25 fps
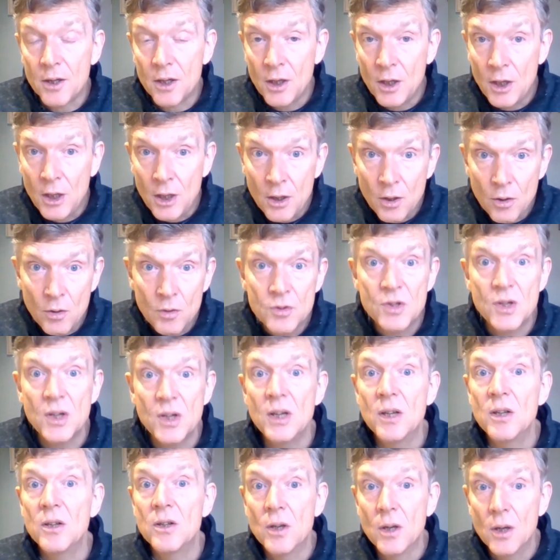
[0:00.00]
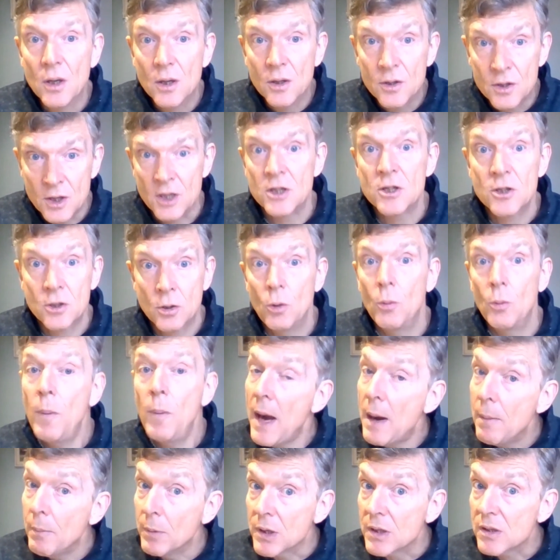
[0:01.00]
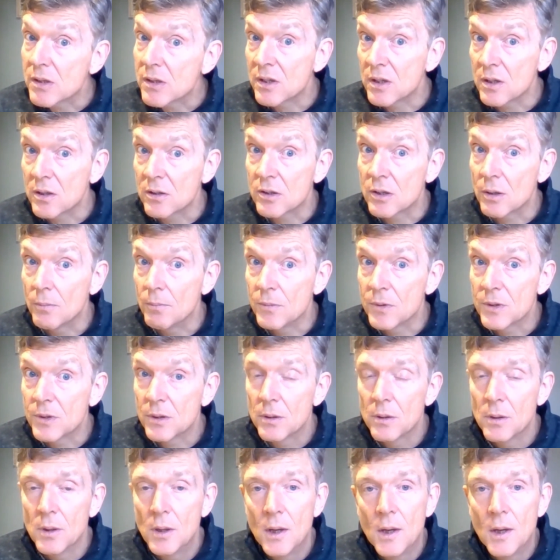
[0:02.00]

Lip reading: that using digital payment systems.